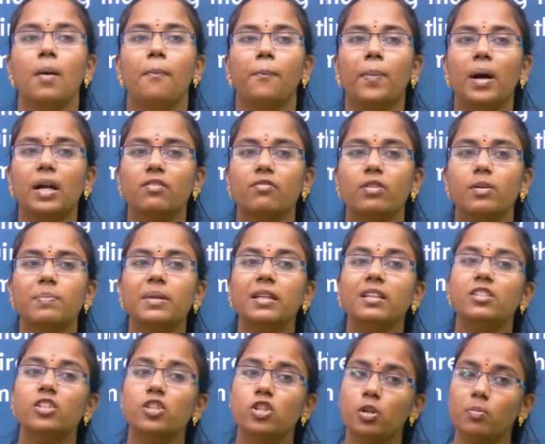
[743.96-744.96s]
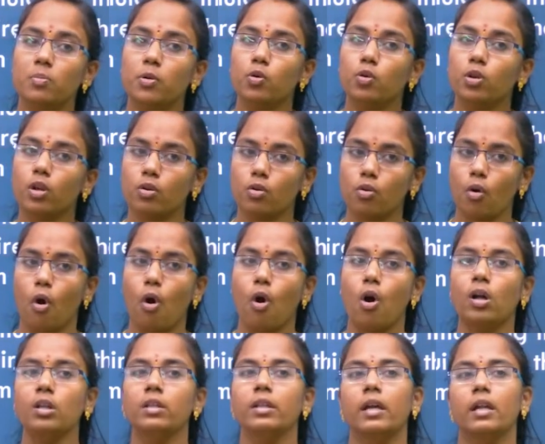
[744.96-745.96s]
but will be distributed to
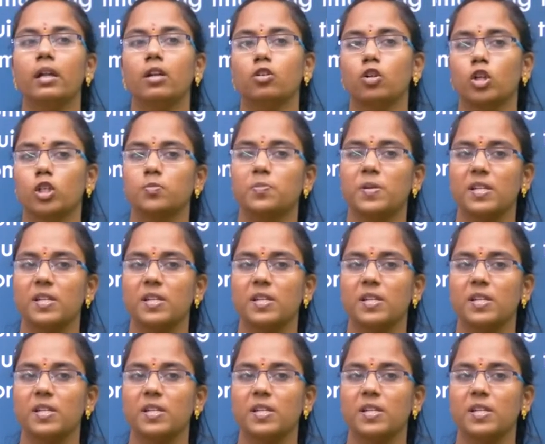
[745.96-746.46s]
all the electrons